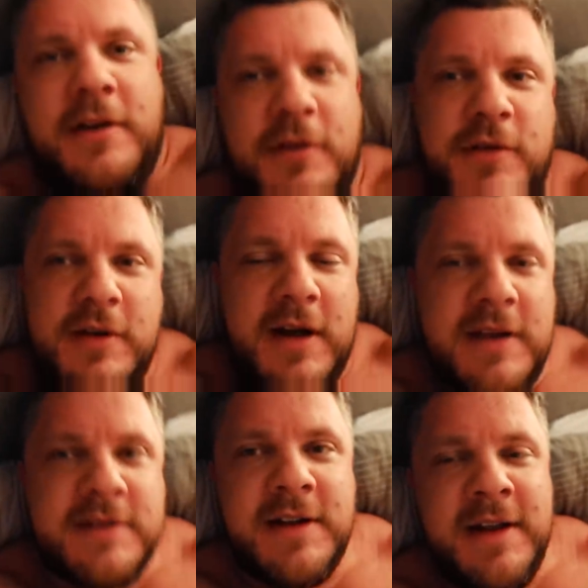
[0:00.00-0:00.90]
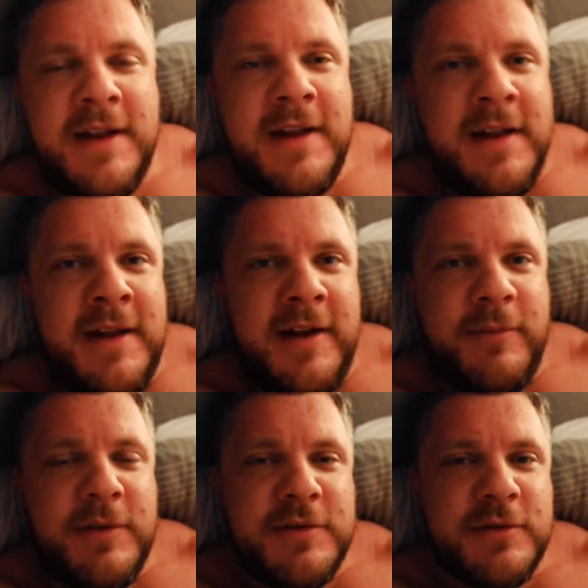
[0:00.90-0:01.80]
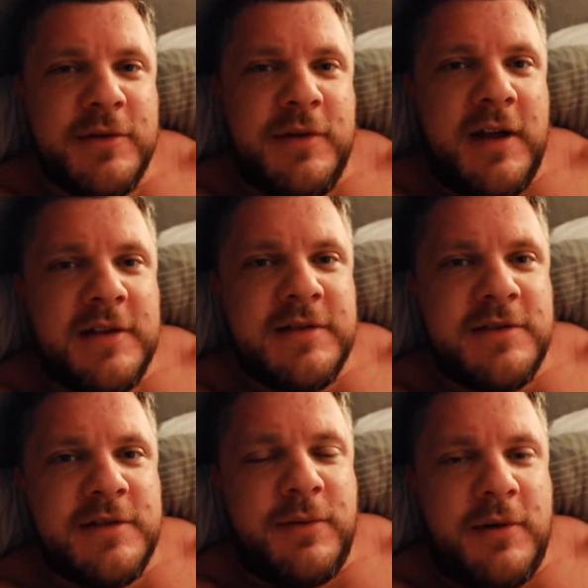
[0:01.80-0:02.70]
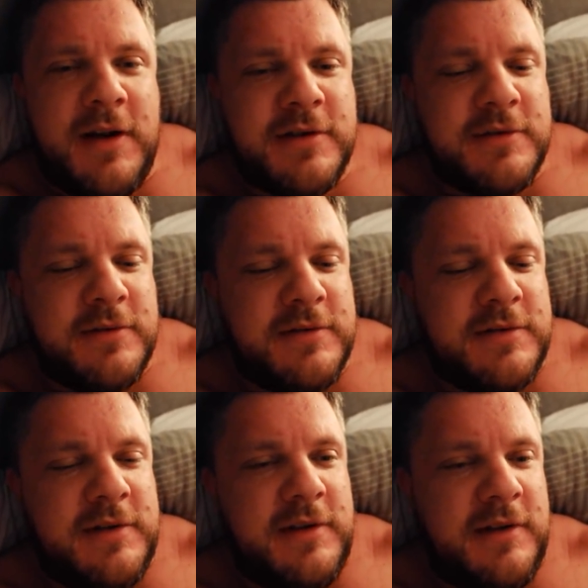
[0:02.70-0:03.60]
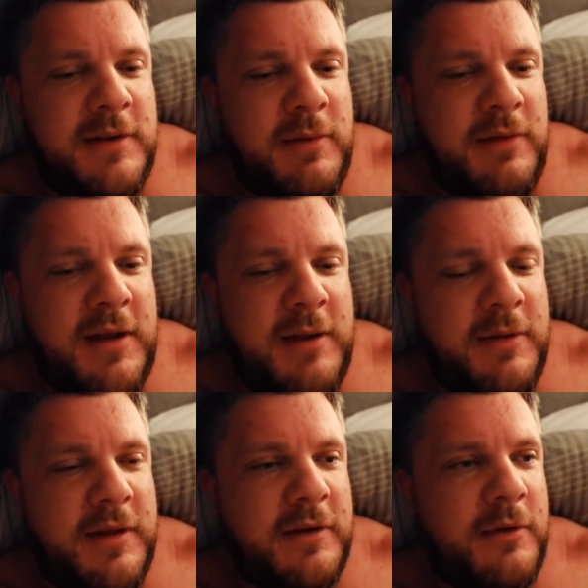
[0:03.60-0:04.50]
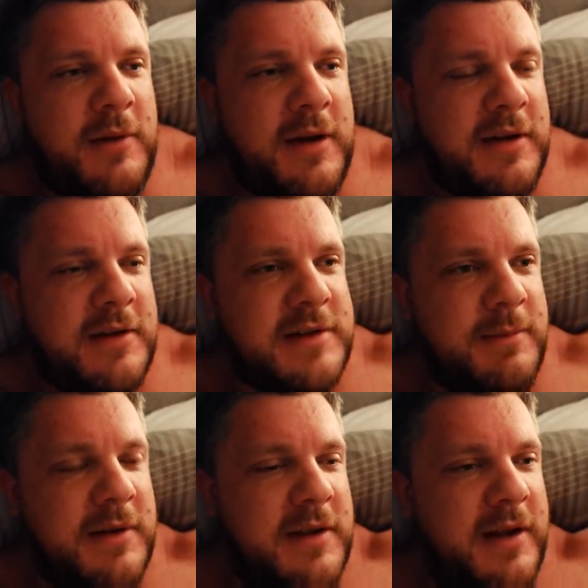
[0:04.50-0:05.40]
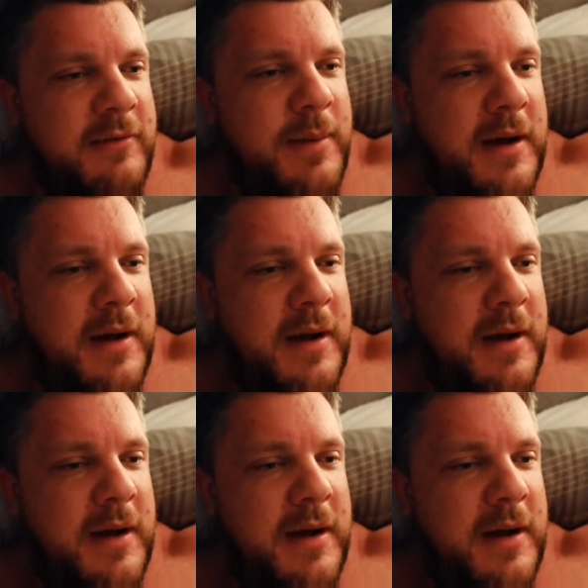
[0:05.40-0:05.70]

all you guys have been so good to us and support us. So it's about time, I think Tom and I did something to give